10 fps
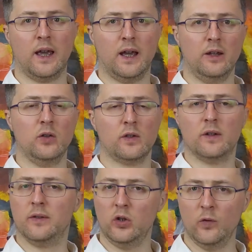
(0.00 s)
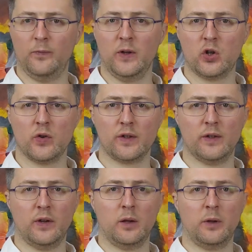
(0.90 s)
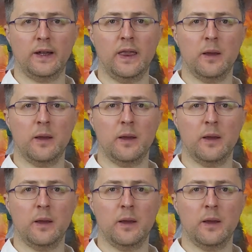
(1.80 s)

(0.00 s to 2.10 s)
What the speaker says: and use new features available in